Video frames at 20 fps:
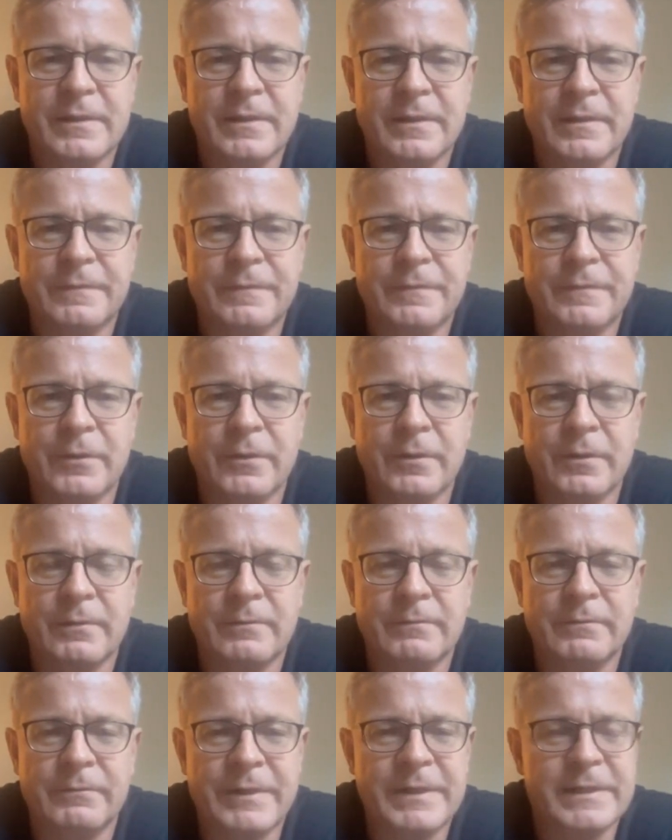for
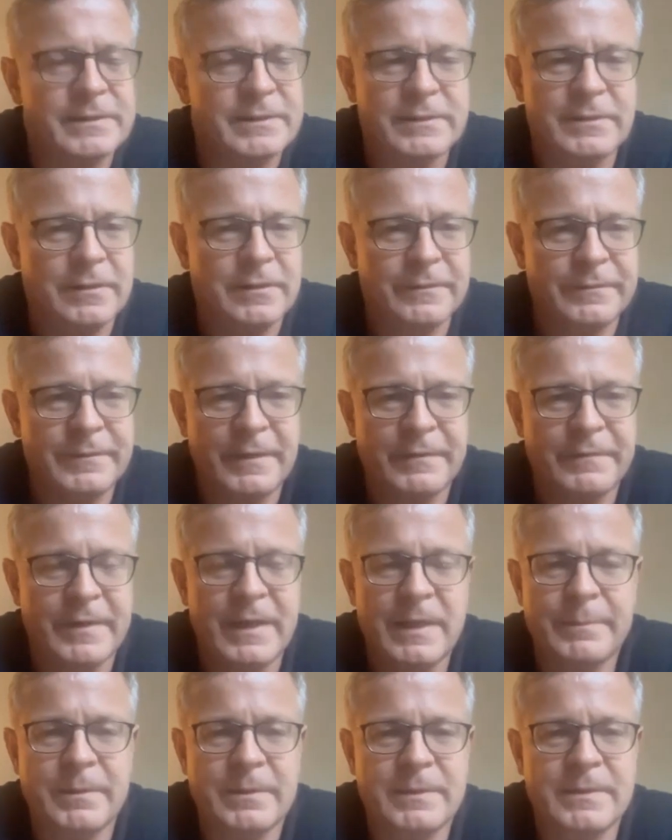reasons of
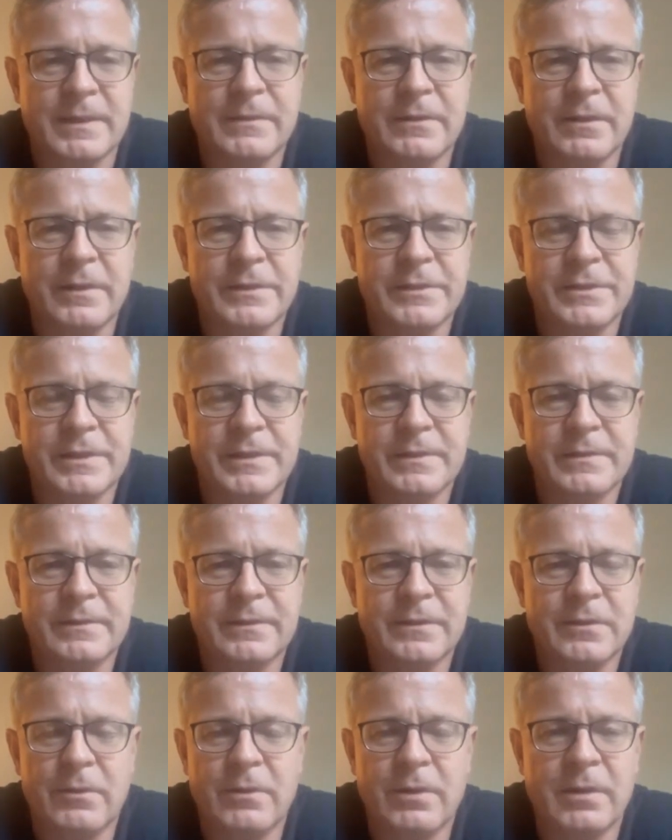available technology
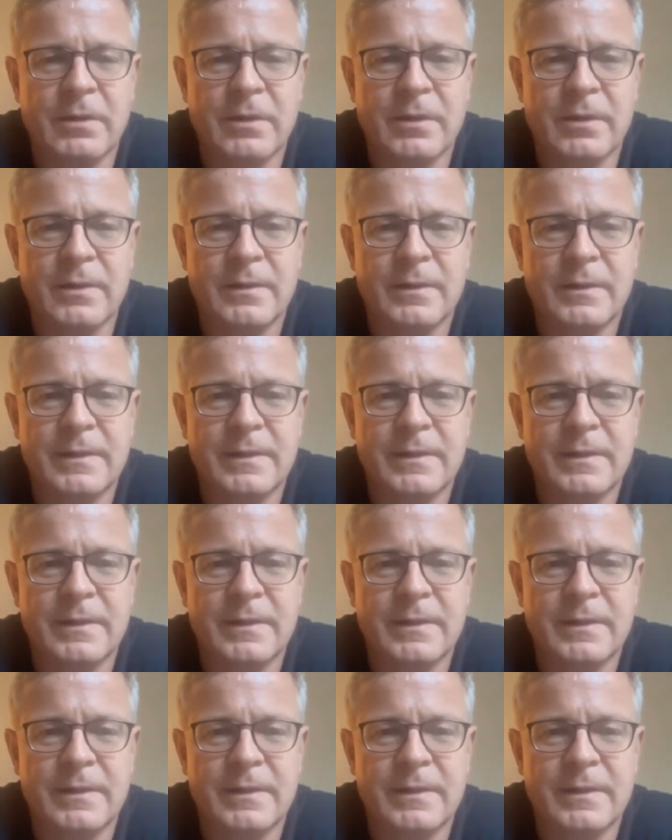no longer